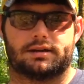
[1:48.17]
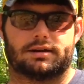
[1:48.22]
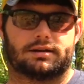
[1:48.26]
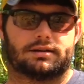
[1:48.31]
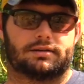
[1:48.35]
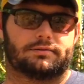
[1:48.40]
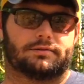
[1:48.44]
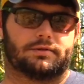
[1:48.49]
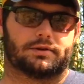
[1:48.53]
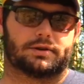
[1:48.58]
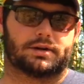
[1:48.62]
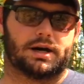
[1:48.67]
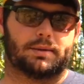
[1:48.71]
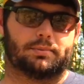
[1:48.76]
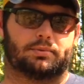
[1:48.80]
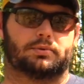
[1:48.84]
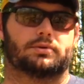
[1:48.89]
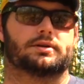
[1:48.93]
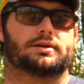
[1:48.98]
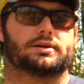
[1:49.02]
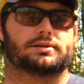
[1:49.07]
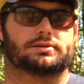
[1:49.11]
for a
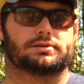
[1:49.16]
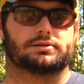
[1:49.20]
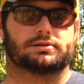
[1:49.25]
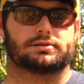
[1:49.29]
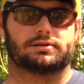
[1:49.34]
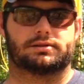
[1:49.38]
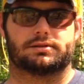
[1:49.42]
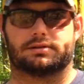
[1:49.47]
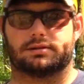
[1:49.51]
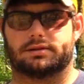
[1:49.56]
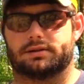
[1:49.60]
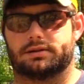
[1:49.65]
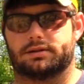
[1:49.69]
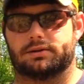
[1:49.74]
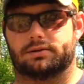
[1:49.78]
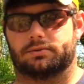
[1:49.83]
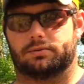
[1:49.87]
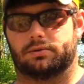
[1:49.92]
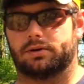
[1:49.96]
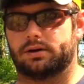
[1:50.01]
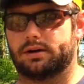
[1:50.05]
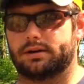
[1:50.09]
couple reasons.
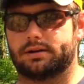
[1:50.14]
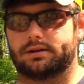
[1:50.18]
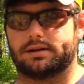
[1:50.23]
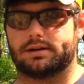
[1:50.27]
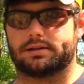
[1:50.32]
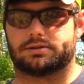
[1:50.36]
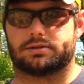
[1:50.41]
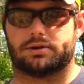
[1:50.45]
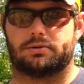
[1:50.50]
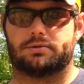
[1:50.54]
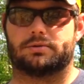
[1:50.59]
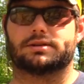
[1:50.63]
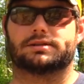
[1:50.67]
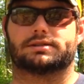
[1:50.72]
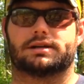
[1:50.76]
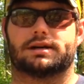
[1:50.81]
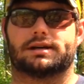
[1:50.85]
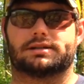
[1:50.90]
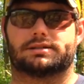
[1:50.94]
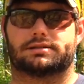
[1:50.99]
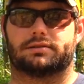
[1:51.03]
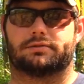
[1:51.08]
One, it's always
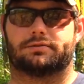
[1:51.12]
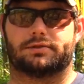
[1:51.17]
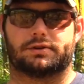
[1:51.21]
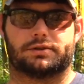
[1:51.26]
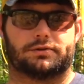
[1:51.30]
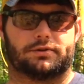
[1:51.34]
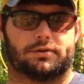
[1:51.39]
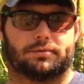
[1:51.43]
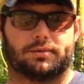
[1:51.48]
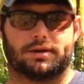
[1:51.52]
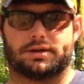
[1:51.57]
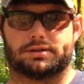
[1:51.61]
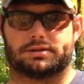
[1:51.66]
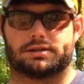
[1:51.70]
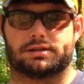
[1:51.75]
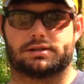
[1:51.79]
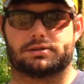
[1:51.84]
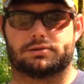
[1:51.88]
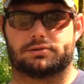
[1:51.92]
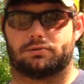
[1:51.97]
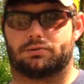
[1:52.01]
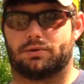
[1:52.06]
nice to fish for
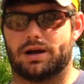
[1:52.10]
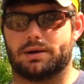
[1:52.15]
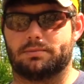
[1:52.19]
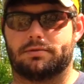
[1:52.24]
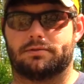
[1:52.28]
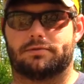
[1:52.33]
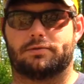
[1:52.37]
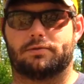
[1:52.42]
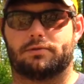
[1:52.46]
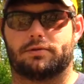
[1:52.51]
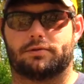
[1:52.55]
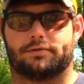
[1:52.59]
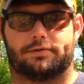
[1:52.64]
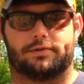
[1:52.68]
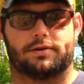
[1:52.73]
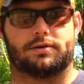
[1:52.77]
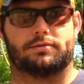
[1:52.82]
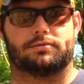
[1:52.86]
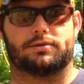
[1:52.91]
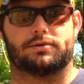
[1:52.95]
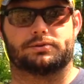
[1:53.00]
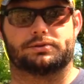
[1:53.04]
muskies right before
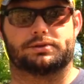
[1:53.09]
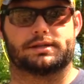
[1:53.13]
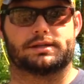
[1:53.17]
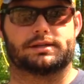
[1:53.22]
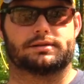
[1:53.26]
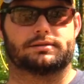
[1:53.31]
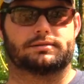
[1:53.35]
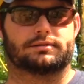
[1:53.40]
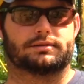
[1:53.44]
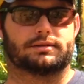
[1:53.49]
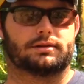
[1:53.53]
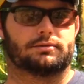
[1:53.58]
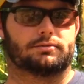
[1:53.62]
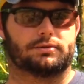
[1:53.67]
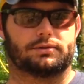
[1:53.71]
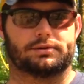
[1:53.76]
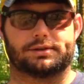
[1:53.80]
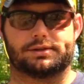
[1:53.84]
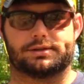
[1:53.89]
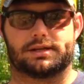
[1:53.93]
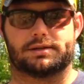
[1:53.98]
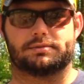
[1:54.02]
front rolls in. It
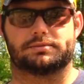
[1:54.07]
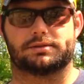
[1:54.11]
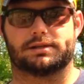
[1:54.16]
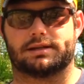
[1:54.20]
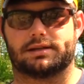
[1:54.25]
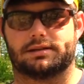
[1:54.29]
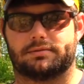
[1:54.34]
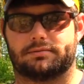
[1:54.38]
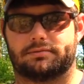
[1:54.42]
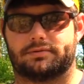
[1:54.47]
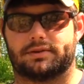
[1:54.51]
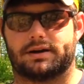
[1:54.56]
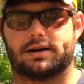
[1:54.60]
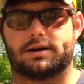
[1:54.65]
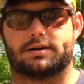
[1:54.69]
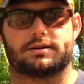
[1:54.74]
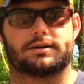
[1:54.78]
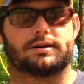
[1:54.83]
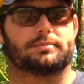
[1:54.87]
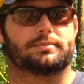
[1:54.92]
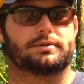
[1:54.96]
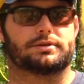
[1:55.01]
really seems to get them
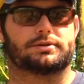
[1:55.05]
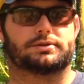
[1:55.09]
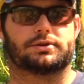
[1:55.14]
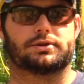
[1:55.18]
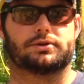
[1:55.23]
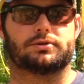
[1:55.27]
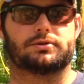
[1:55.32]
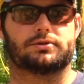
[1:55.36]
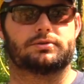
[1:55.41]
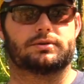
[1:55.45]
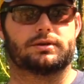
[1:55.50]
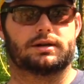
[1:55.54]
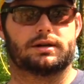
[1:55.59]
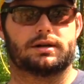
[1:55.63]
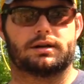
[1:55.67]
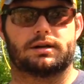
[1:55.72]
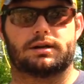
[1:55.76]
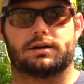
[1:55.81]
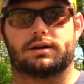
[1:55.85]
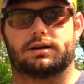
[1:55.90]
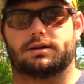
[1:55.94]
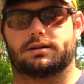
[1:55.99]
fired up. And two,
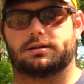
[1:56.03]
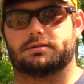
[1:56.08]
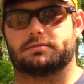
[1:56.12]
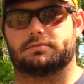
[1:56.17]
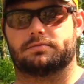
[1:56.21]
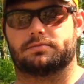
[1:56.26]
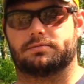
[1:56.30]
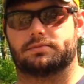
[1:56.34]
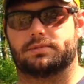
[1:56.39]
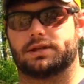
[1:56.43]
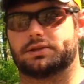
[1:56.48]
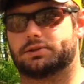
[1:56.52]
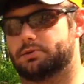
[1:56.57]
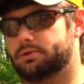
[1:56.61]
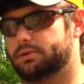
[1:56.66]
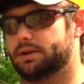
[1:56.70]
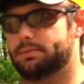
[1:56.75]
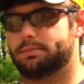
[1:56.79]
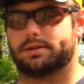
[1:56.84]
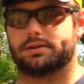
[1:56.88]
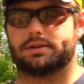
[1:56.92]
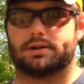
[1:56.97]
that's
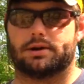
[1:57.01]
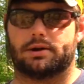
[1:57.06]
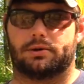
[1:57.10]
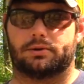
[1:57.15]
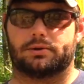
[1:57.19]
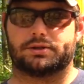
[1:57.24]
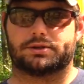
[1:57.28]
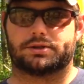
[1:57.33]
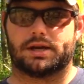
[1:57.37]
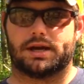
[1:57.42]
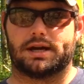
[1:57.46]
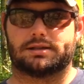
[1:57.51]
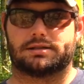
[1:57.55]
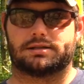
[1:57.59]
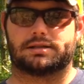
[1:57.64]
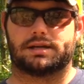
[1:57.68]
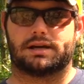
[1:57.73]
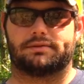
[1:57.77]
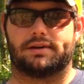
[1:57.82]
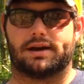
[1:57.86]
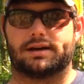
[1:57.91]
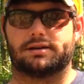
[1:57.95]
really been the only
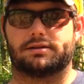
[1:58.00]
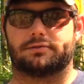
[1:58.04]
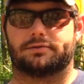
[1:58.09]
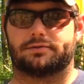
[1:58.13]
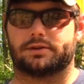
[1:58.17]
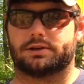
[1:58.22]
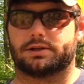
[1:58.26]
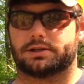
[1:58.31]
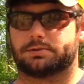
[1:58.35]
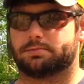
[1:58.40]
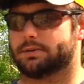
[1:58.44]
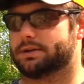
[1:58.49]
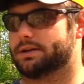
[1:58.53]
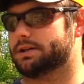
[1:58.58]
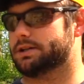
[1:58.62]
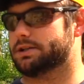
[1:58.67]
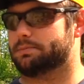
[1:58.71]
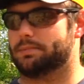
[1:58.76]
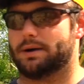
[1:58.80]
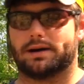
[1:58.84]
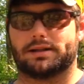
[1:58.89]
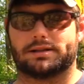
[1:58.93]
chances I've had to fish,
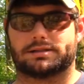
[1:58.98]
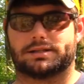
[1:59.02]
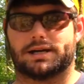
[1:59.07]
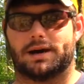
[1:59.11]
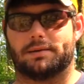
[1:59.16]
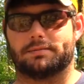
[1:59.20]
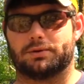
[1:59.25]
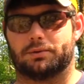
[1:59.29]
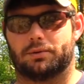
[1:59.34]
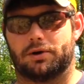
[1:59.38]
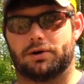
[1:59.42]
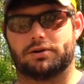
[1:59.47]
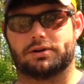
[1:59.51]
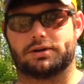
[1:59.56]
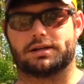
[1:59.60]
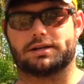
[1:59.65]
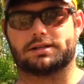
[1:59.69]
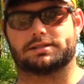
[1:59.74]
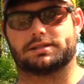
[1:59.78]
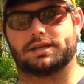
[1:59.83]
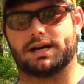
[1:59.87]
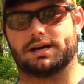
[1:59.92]
because by the time the water
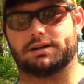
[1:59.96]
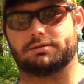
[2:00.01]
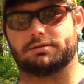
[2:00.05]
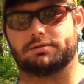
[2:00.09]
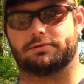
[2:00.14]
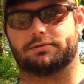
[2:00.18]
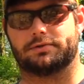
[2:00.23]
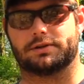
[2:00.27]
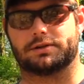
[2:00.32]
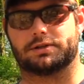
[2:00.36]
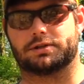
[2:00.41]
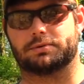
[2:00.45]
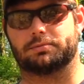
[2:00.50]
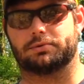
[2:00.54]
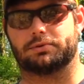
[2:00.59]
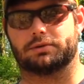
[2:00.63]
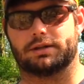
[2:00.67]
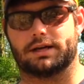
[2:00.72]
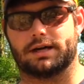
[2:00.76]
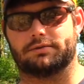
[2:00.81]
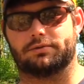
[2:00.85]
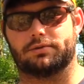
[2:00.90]
gets down to a
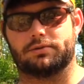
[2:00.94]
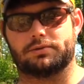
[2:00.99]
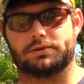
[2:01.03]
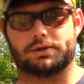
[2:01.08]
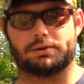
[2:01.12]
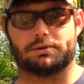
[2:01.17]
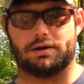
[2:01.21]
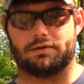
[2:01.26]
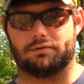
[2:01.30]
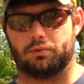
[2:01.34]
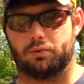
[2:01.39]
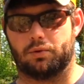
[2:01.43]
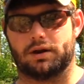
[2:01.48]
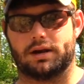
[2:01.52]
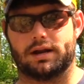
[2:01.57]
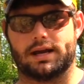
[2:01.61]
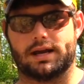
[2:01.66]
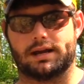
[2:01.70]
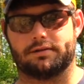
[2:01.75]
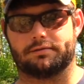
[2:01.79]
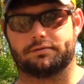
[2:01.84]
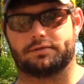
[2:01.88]
fishable level, you have 1
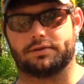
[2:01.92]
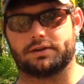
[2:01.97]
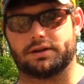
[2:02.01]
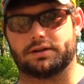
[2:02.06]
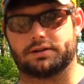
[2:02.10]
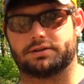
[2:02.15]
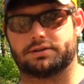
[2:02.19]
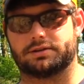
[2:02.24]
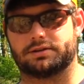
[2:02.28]
day to fish